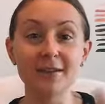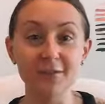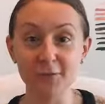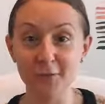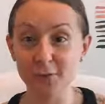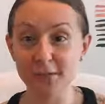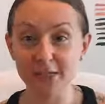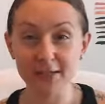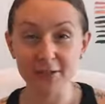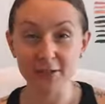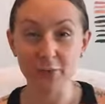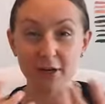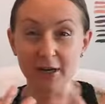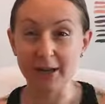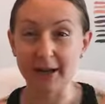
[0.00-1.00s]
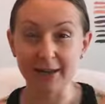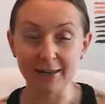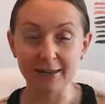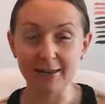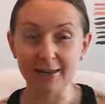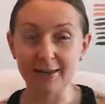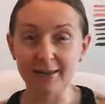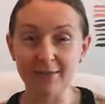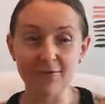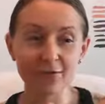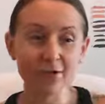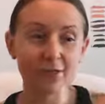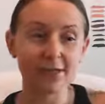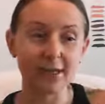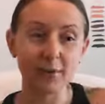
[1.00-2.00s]
diffusing it or inhaling it,
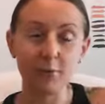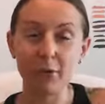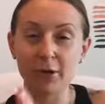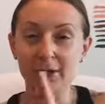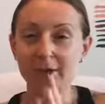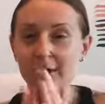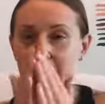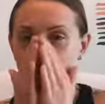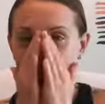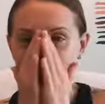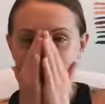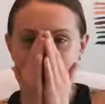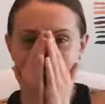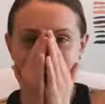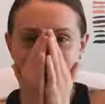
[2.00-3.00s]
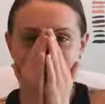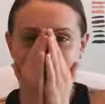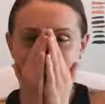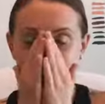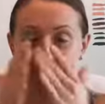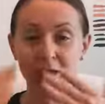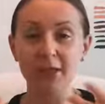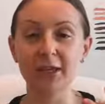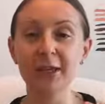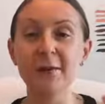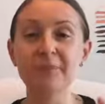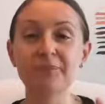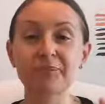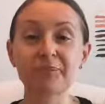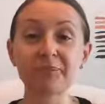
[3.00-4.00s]
even just like putting a little bit in your hands and breathing
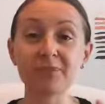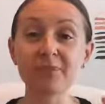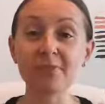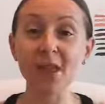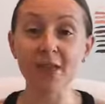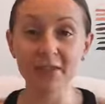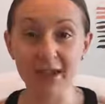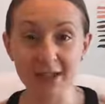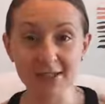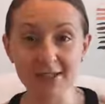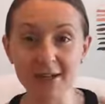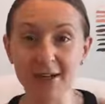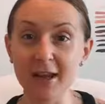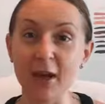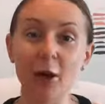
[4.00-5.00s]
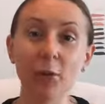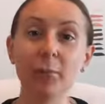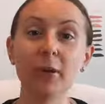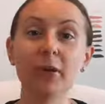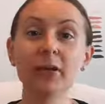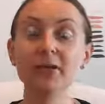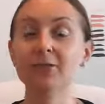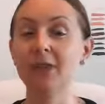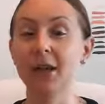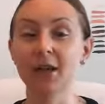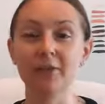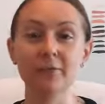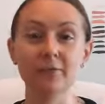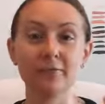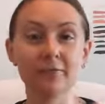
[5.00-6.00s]
it. That's going to help
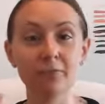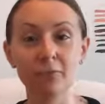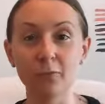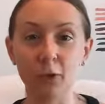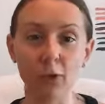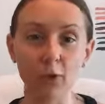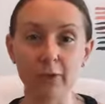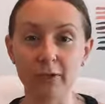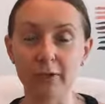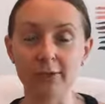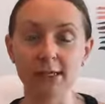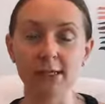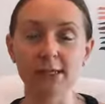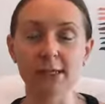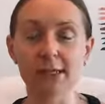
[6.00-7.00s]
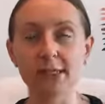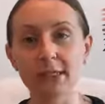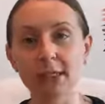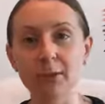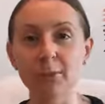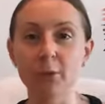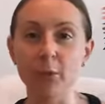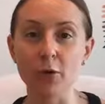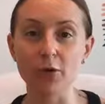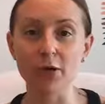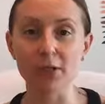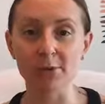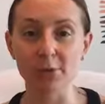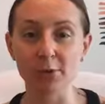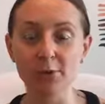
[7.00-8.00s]
kind of work with those things like sleep,
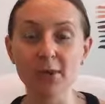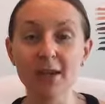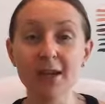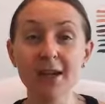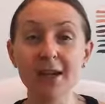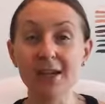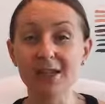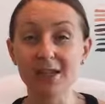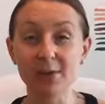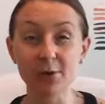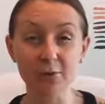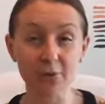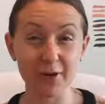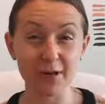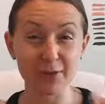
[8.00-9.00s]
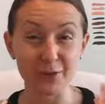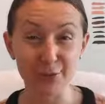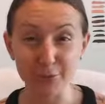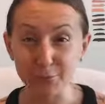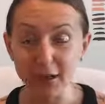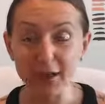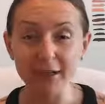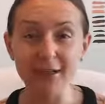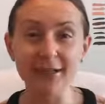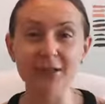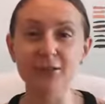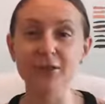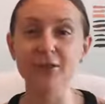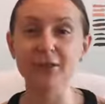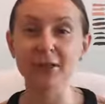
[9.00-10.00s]
emotions, mood, because it goes right into your brain,
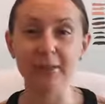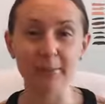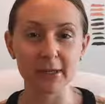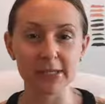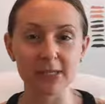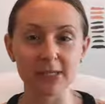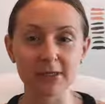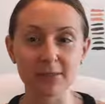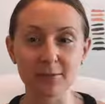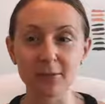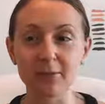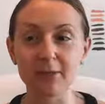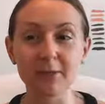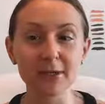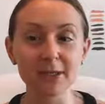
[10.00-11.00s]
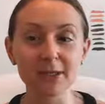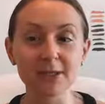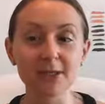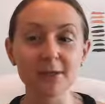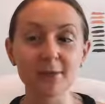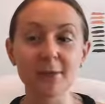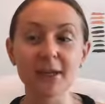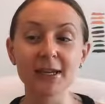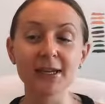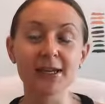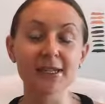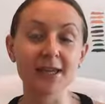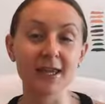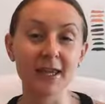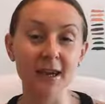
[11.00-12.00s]
into your limbic system. Your limbic system
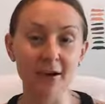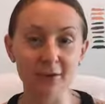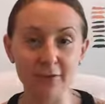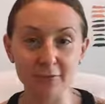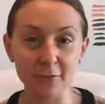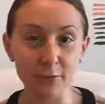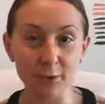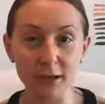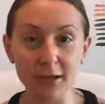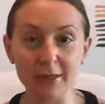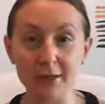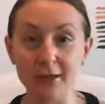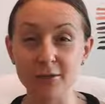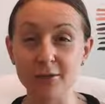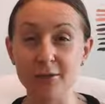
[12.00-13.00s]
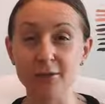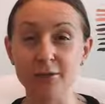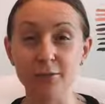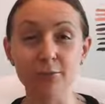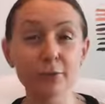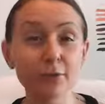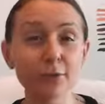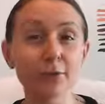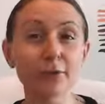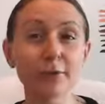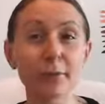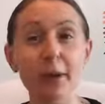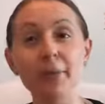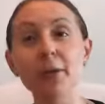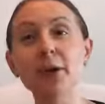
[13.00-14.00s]
is the area of your brain that controls your mood,
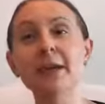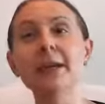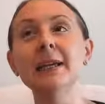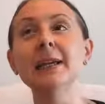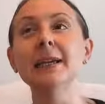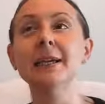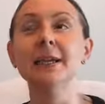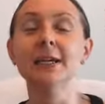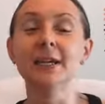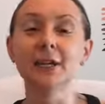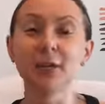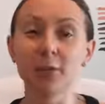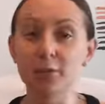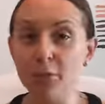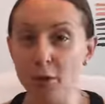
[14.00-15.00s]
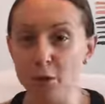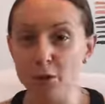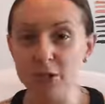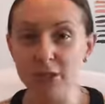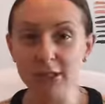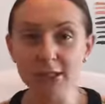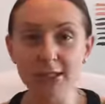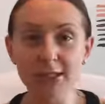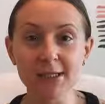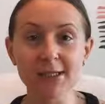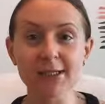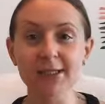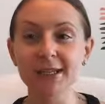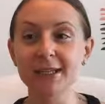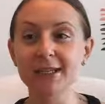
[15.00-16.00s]
your memory, your
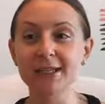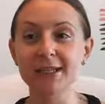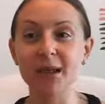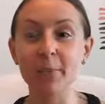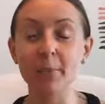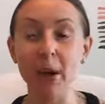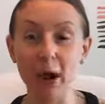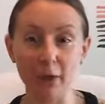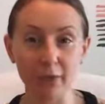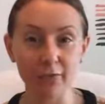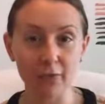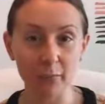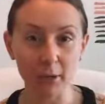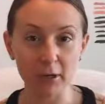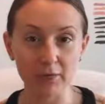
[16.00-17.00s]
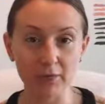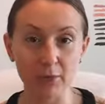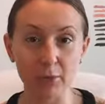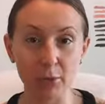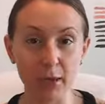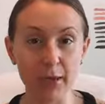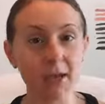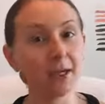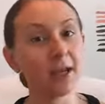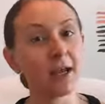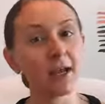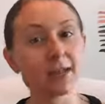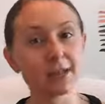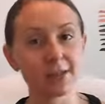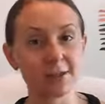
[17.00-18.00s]
emotions. It's a powerful part of your brain,
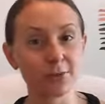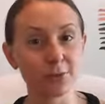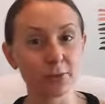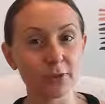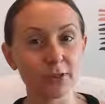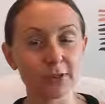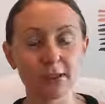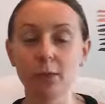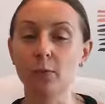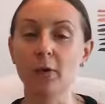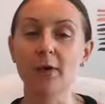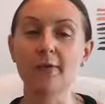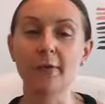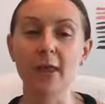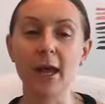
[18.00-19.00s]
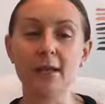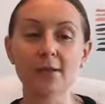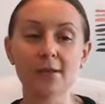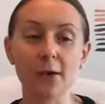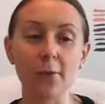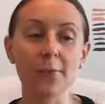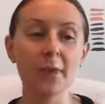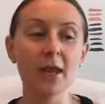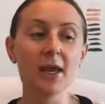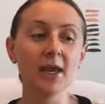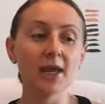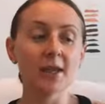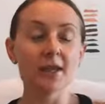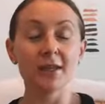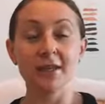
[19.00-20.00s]
and essential oils can work for that. So
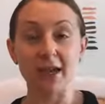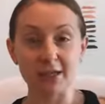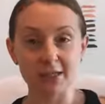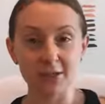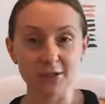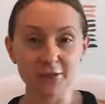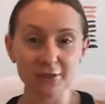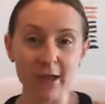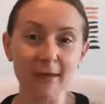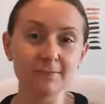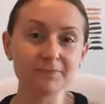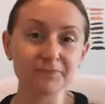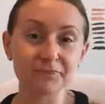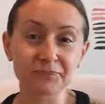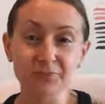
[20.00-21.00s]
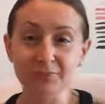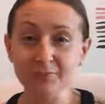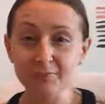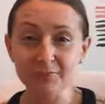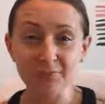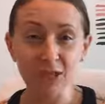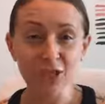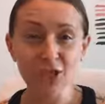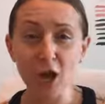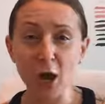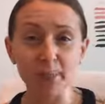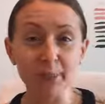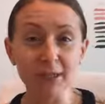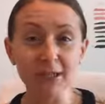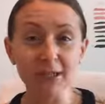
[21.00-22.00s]
that's how you do that.
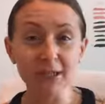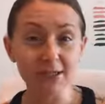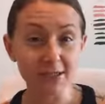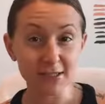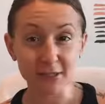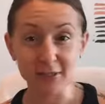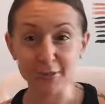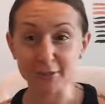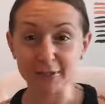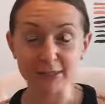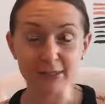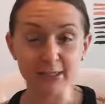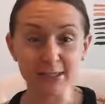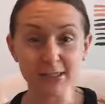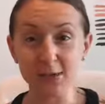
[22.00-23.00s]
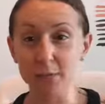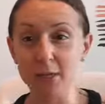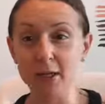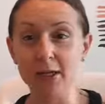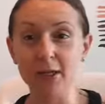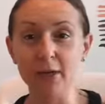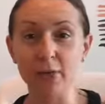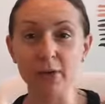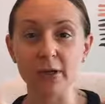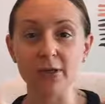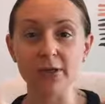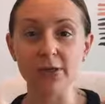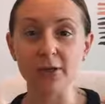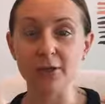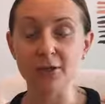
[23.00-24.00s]
Topically is another really easy way to get
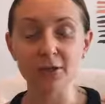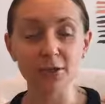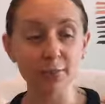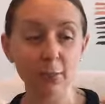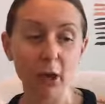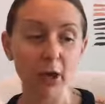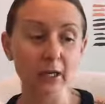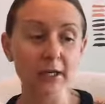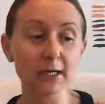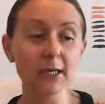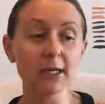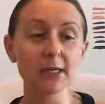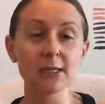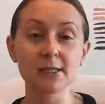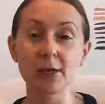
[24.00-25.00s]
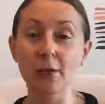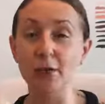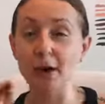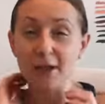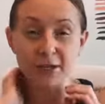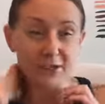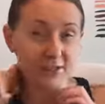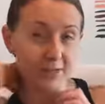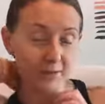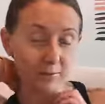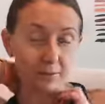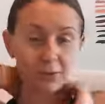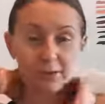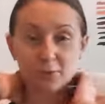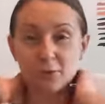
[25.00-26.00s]
oils onto your body. So I just kind
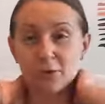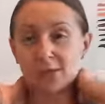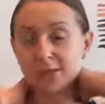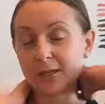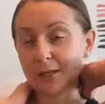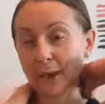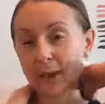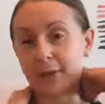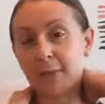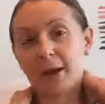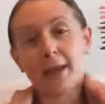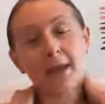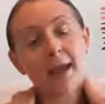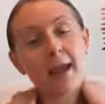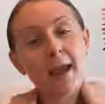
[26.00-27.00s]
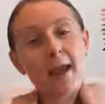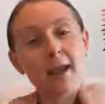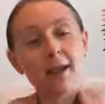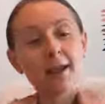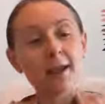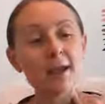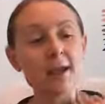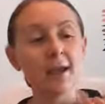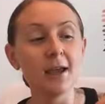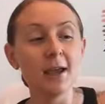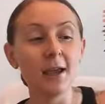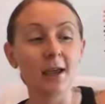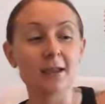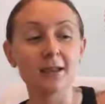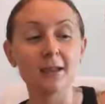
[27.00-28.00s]
of put some oils on the back of my neck.
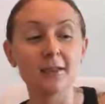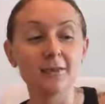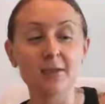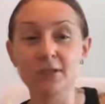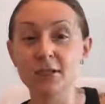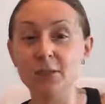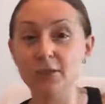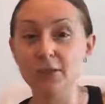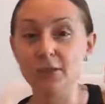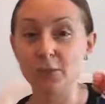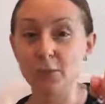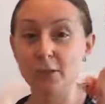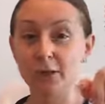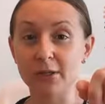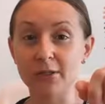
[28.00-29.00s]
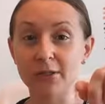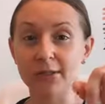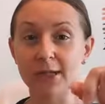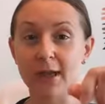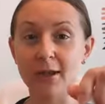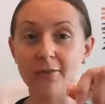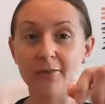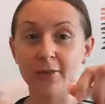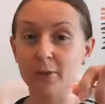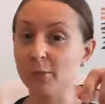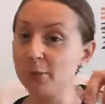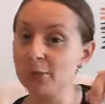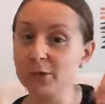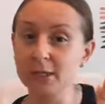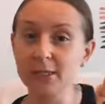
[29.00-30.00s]
I love to use oils for
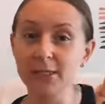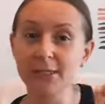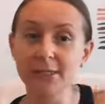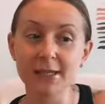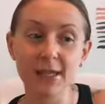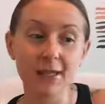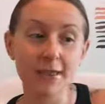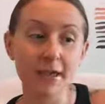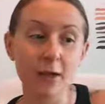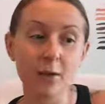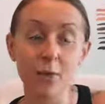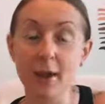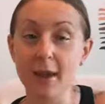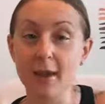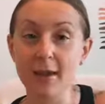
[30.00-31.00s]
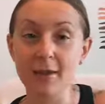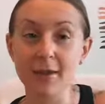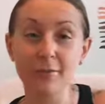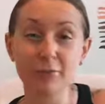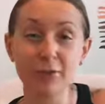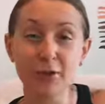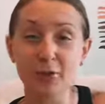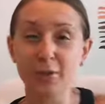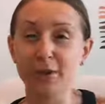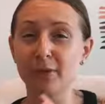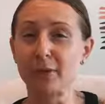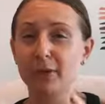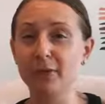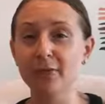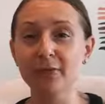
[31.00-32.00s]
emotions in that way. You can put
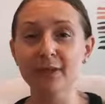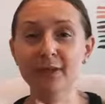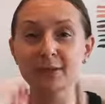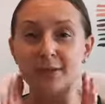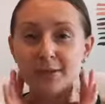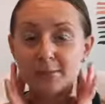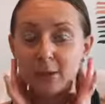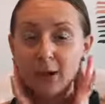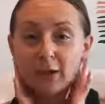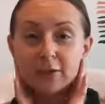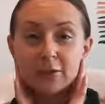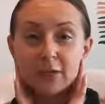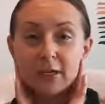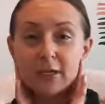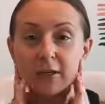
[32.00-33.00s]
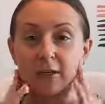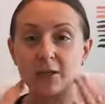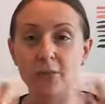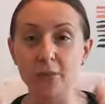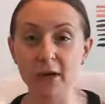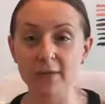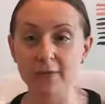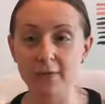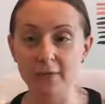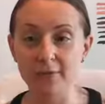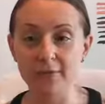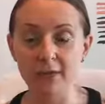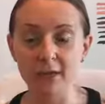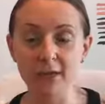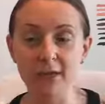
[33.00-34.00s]
them on your wrists, behind your ears, wherever you're
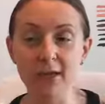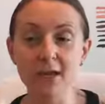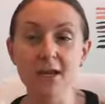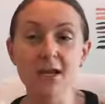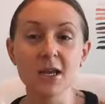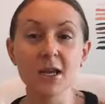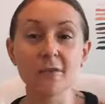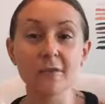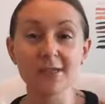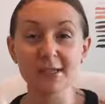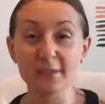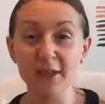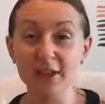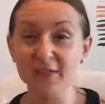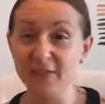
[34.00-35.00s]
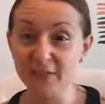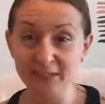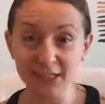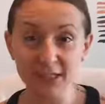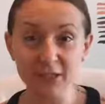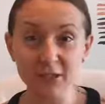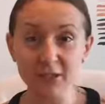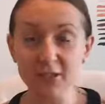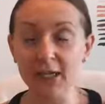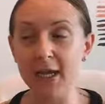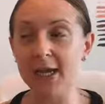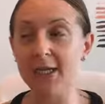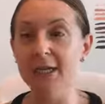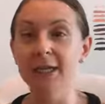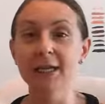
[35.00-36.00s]
feeling. If it's something physical,
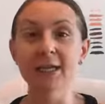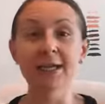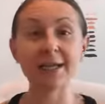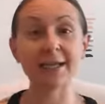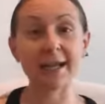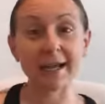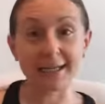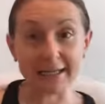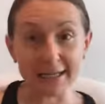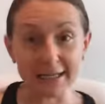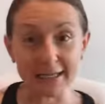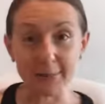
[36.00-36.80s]
like you got an